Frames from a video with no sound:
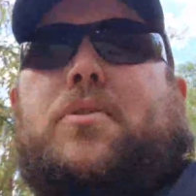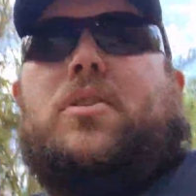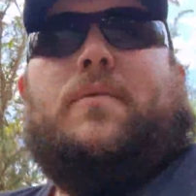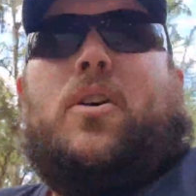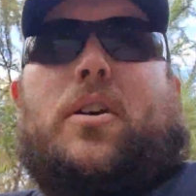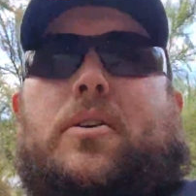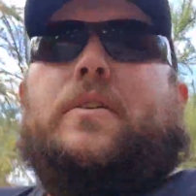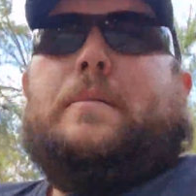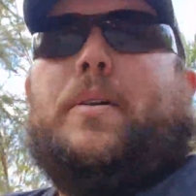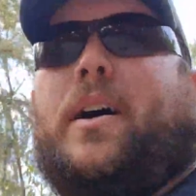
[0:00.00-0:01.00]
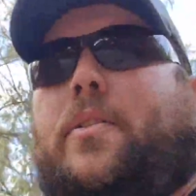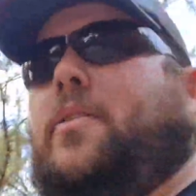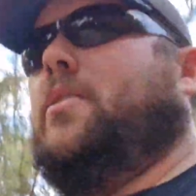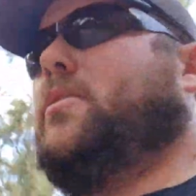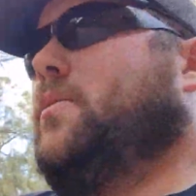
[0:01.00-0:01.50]
You've got a career
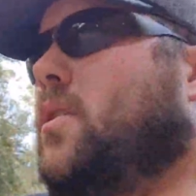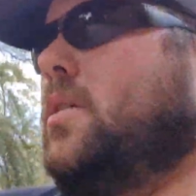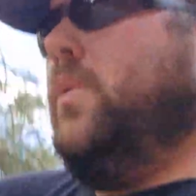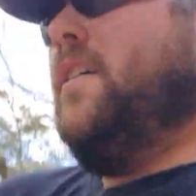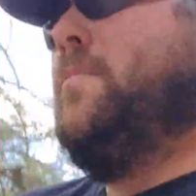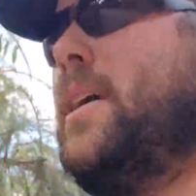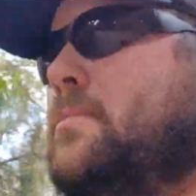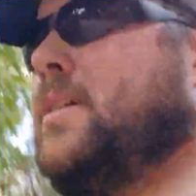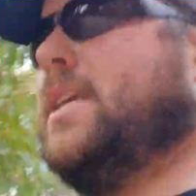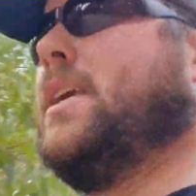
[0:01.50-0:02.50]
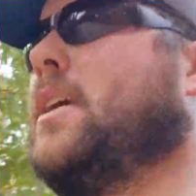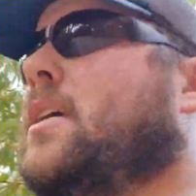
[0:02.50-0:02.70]
path. You've got a way of making money.